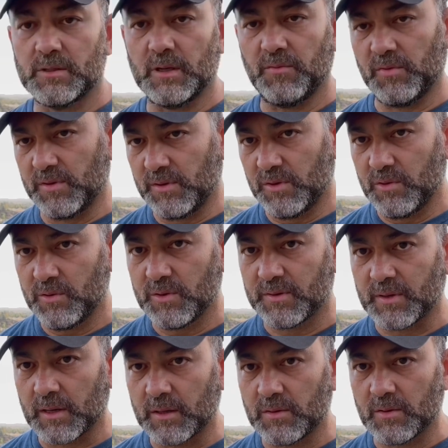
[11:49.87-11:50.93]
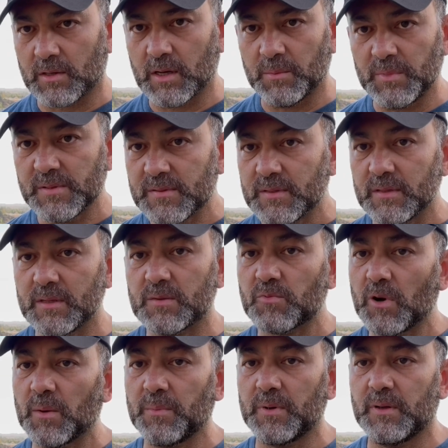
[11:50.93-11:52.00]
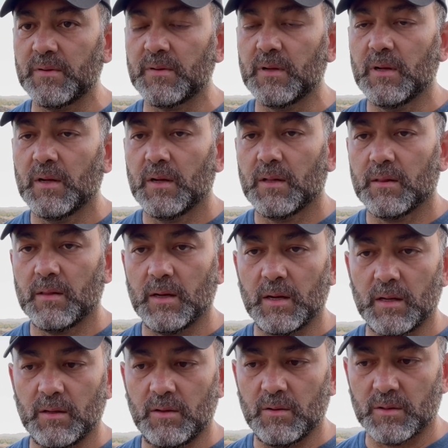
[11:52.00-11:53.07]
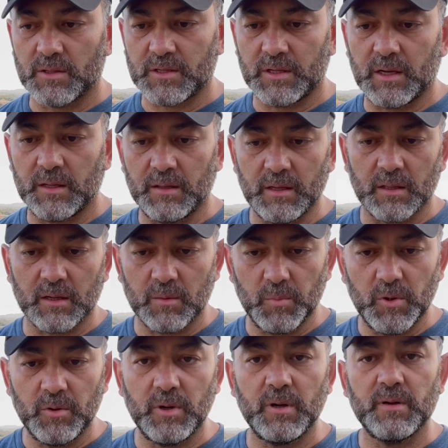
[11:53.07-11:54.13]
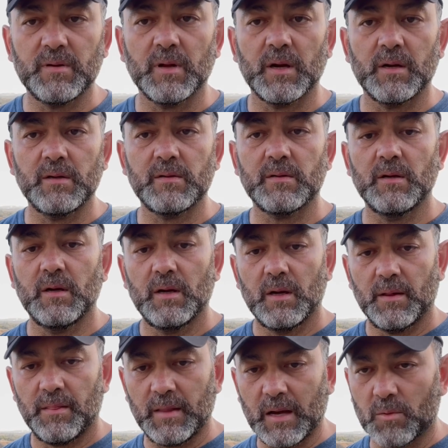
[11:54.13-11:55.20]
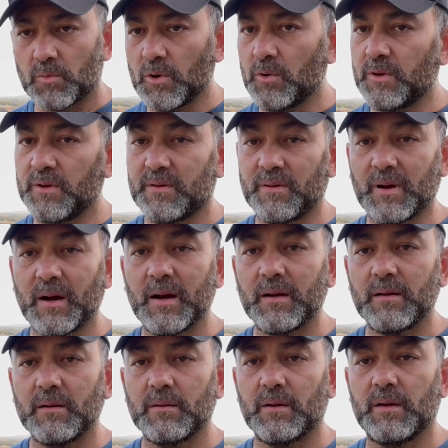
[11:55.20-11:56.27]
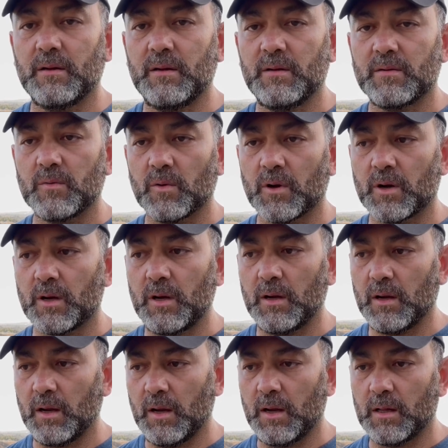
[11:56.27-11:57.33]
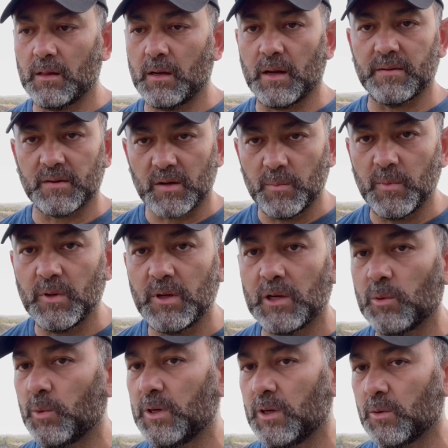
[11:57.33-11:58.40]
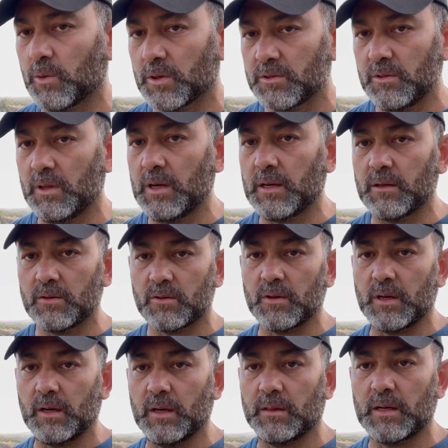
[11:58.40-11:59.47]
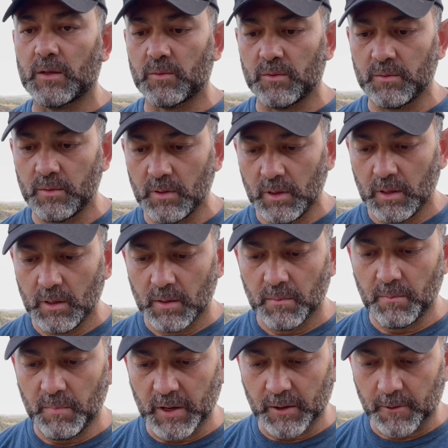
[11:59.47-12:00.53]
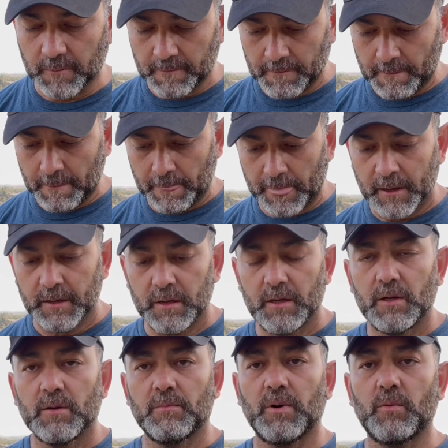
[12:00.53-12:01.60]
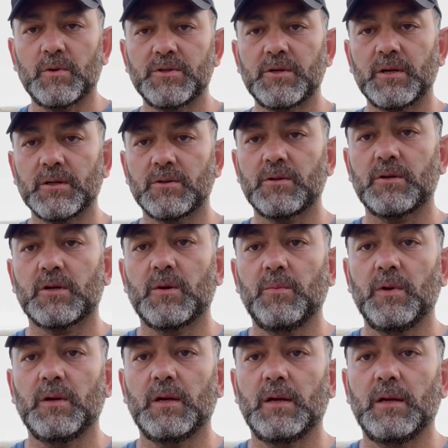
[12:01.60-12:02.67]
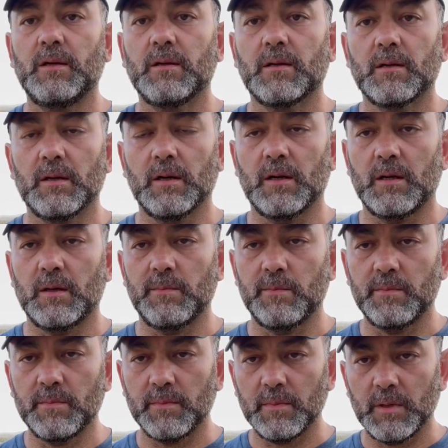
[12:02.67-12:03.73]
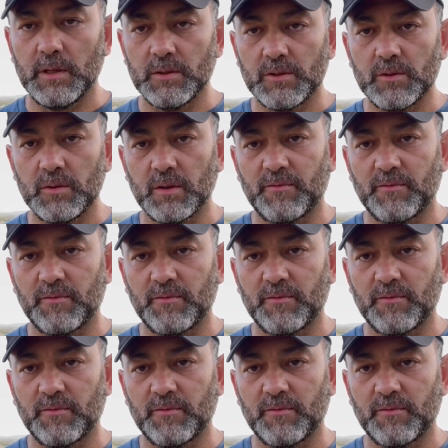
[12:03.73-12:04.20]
if you do decide to come and see these properties, that you understand that the community is nice, that road is not, it needs work, and as a community we need to work together to try to get that road better. But once you enter the community, into the